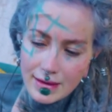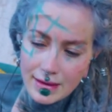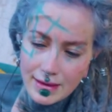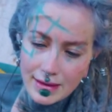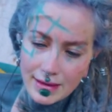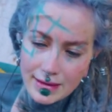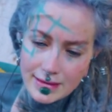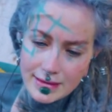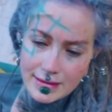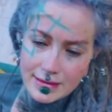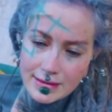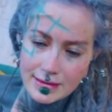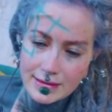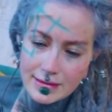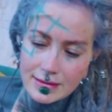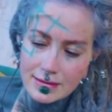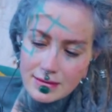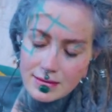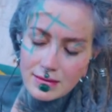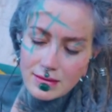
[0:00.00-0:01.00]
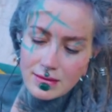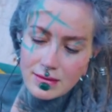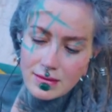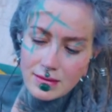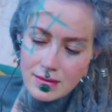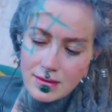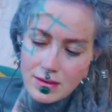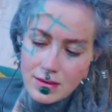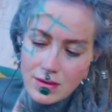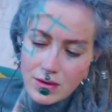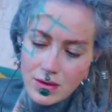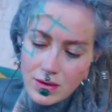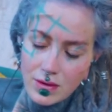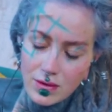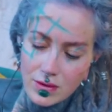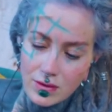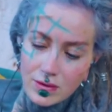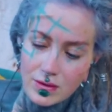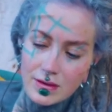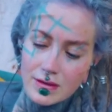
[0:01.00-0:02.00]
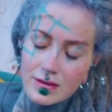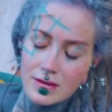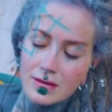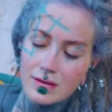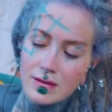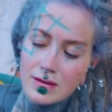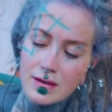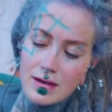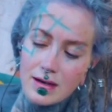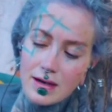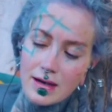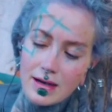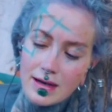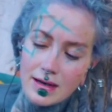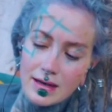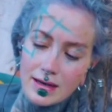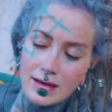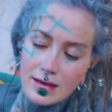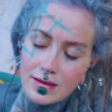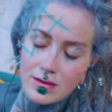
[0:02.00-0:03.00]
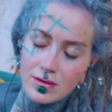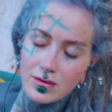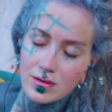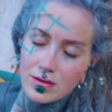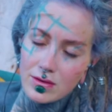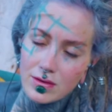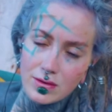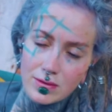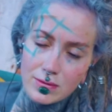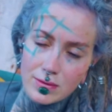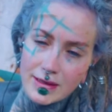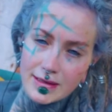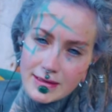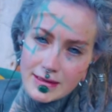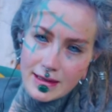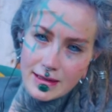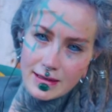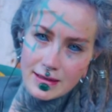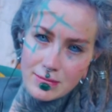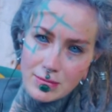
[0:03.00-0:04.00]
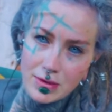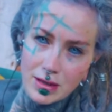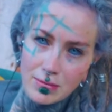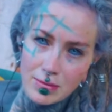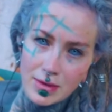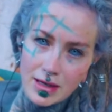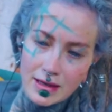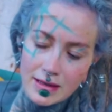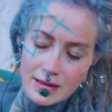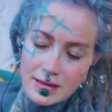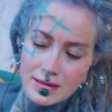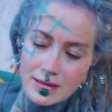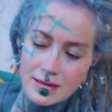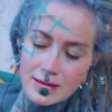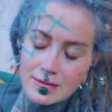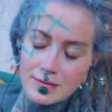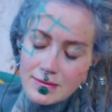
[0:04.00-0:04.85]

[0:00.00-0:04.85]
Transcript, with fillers: This thought I not always had in my mind.